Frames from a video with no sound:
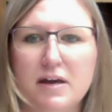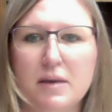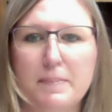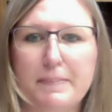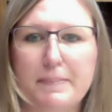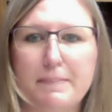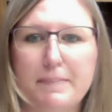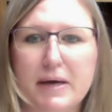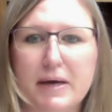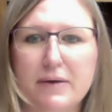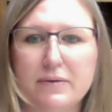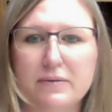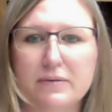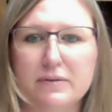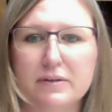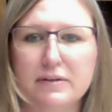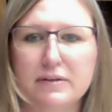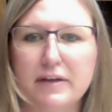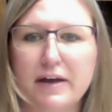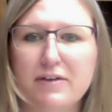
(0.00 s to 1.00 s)
about
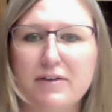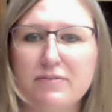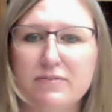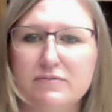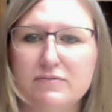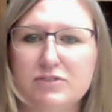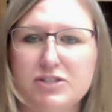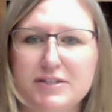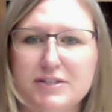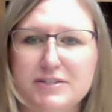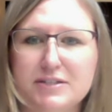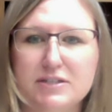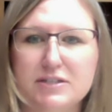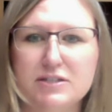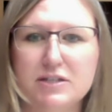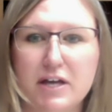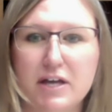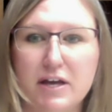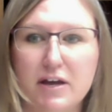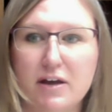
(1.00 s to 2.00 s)
the life of
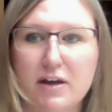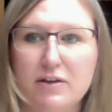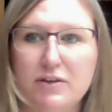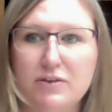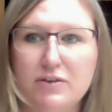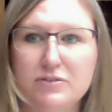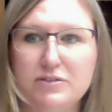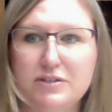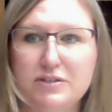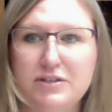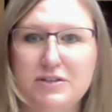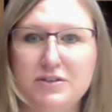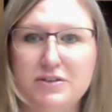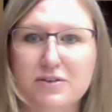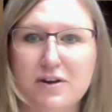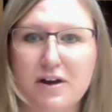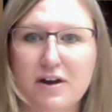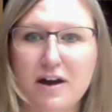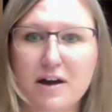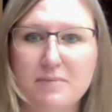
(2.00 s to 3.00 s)
Jesus using
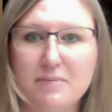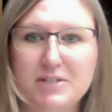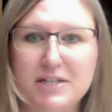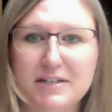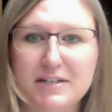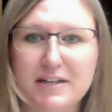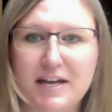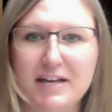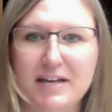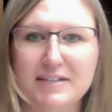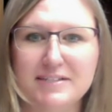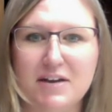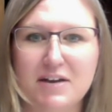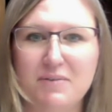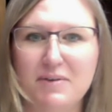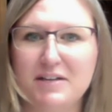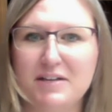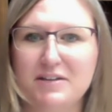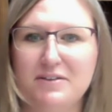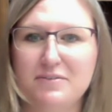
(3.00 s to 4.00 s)
your object eggs that
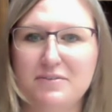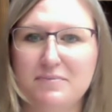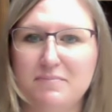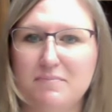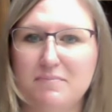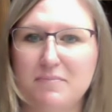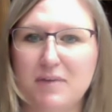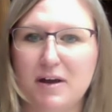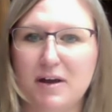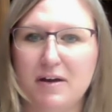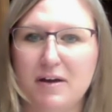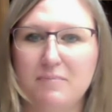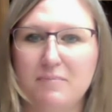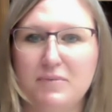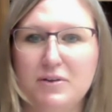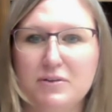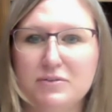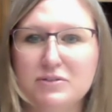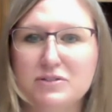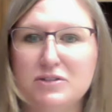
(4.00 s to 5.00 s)
we um,
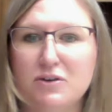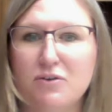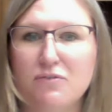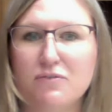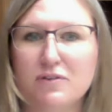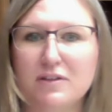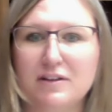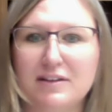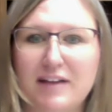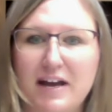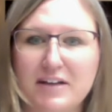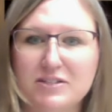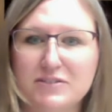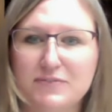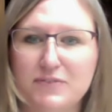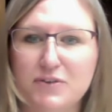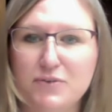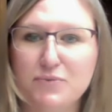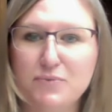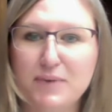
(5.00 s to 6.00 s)
used over the last
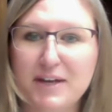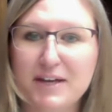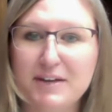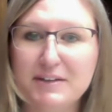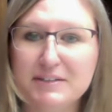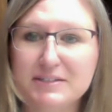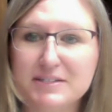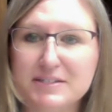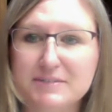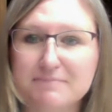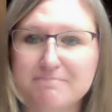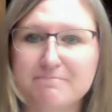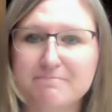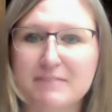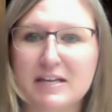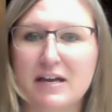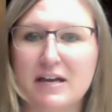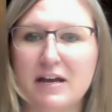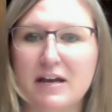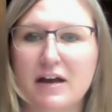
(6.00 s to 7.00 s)
few weeks.
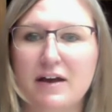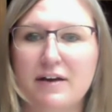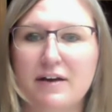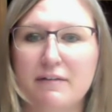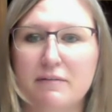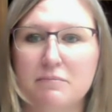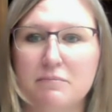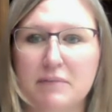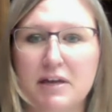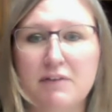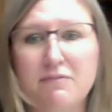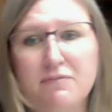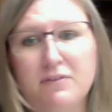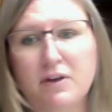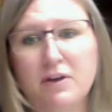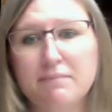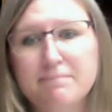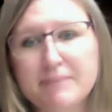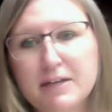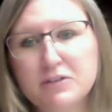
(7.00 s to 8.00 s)
Um, if
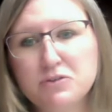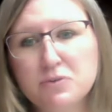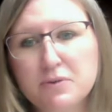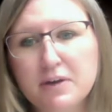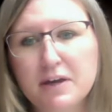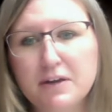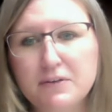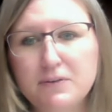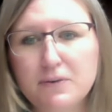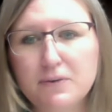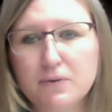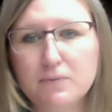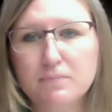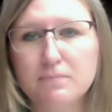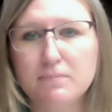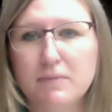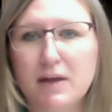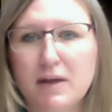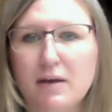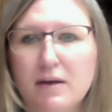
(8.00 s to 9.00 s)
not, that's okay too.
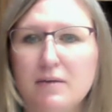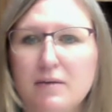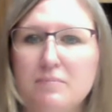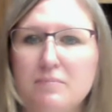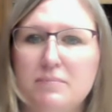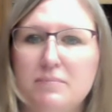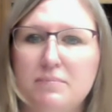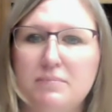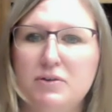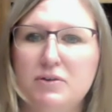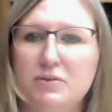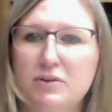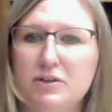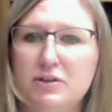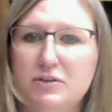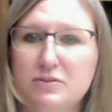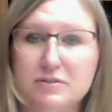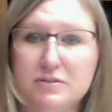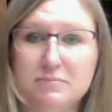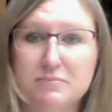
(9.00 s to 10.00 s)
Um, you can
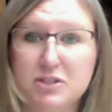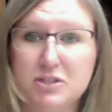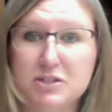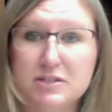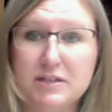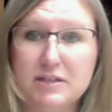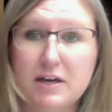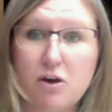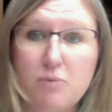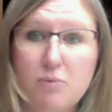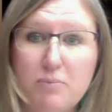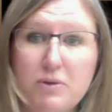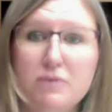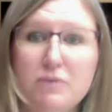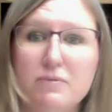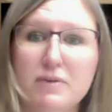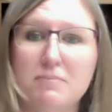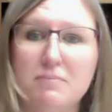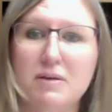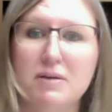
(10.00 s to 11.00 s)
use them just to help you
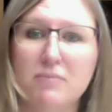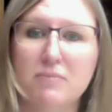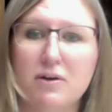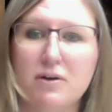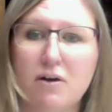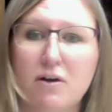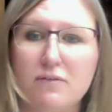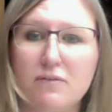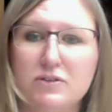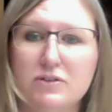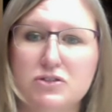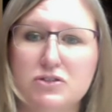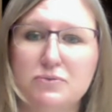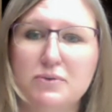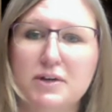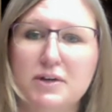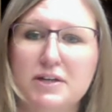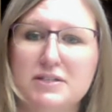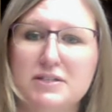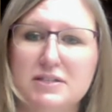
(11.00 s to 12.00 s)
remember all the
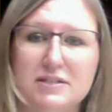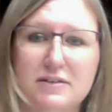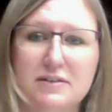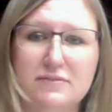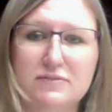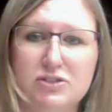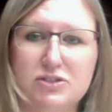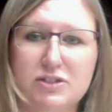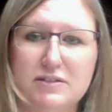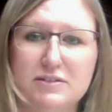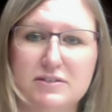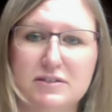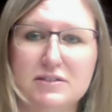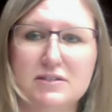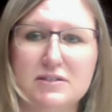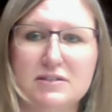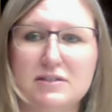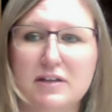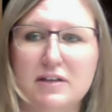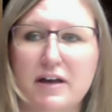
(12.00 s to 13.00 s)
stories of
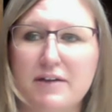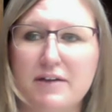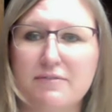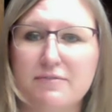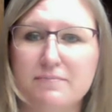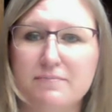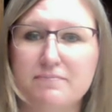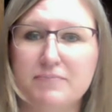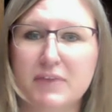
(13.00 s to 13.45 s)
Jesus' life.